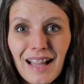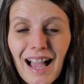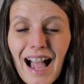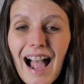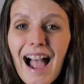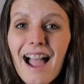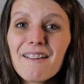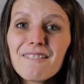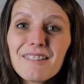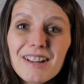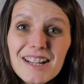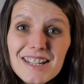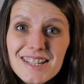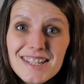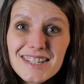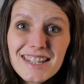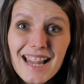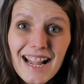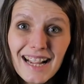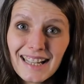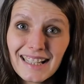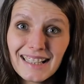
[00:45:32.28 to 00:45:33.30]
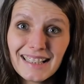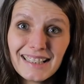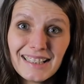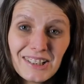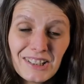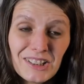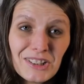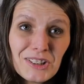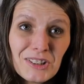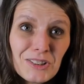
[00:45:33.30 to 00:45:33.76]
I wish that
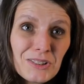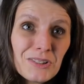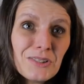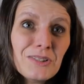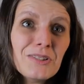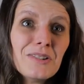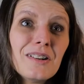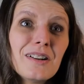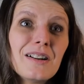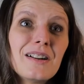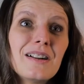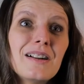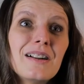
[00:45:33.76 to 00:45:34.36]
you